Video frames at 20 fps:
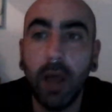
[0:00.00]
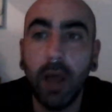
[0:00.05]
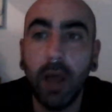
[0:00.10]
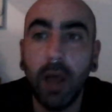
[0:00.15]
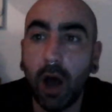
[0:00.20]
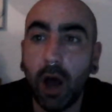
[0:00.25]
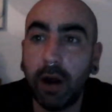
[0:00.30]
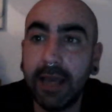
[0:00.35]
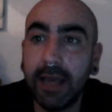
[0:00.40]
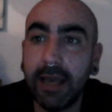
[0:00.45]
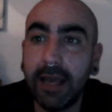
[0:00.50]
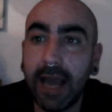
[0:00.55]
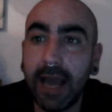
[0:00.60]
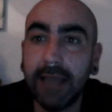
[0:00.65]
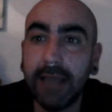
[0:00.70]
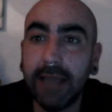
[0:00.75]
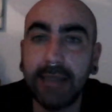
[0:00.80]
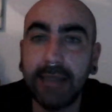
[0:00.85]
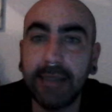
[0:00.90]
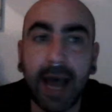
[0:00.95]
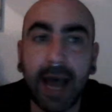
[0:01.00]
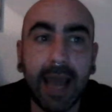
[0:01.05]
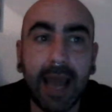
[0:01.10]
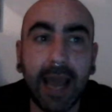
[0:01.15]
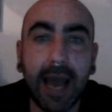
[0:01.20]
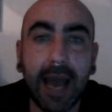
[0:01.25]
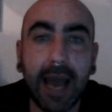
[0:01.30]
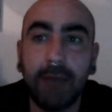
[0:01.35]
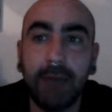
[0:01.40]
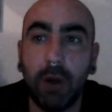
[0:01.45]
Alright, guys,
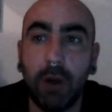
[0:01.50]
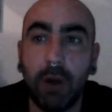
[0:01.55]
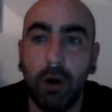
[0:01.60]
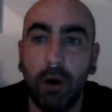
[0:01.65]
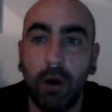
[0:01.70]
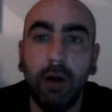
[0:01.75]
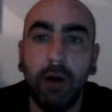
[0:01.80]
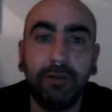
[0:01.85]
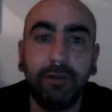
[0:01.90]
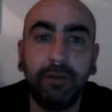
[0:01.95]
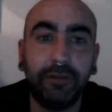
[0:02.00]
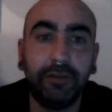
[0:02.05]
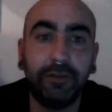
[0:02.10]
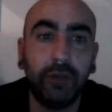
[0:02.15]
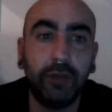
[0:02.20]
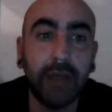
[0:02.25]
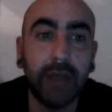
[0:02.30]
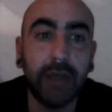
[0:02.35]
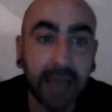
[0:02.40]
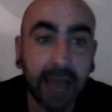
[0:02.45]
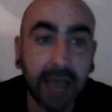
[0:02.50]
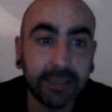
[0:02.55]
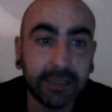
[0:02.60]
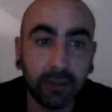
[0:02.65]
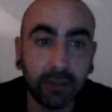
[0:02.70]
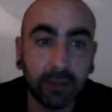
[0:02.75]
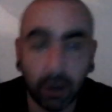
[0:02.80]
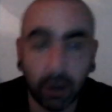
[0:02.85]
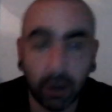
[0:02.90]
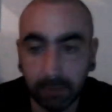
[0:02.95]
I am off. Good
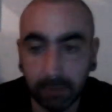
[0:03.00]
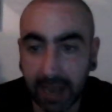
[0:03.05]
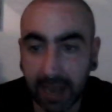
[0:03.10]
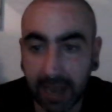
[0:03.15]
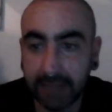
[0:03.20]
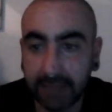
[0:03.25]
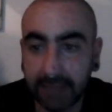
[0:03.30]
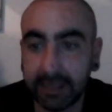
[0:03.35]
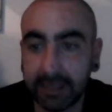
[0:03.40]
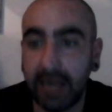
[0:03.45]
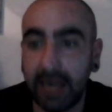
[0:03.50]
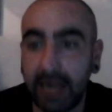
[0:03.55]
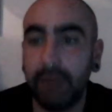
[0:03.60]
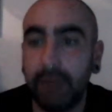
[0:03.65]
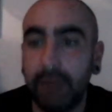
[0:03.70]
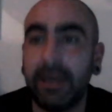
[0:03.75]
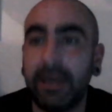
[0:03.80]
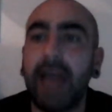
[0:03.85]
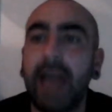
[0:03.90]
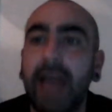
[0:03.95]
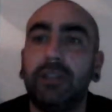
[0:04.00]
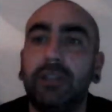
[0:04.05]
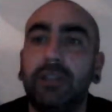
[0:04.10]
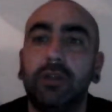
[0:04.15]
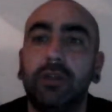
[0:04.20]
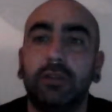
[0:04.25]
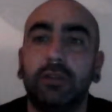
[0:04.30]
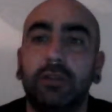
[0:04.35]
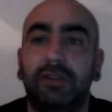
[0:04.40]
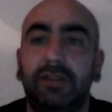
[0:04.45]
night, God bless, and I will catch
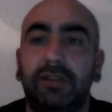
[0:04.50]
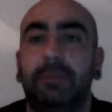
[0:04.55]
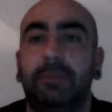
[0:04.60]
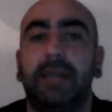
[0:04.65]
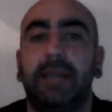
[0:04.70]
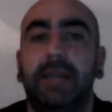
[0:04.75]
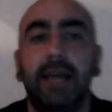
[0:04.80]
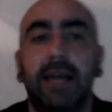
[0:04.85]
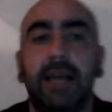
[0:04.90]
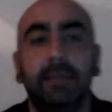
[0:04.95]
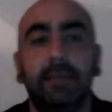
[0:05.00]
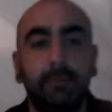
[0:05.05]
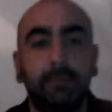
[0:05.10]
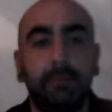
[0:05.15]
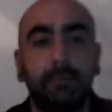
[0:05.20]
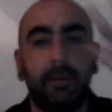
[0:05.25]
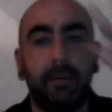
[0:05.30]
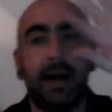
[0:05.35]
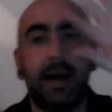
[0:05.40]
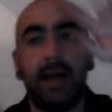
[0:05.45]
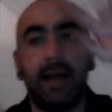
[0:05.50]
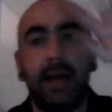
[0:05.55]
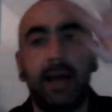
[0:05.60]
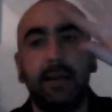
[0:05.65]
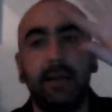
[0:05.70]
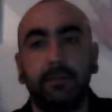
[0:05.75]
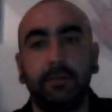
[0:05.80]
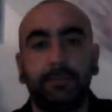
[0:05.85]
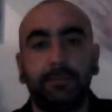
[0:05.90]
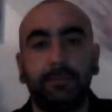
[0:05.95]
you on the flip side. Bye.